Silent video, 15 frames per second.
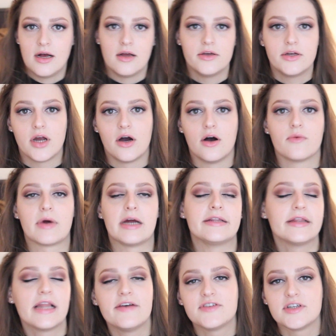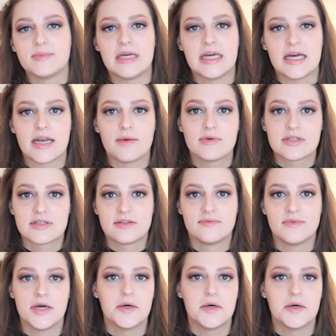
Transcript: you know, right and left to me, and it was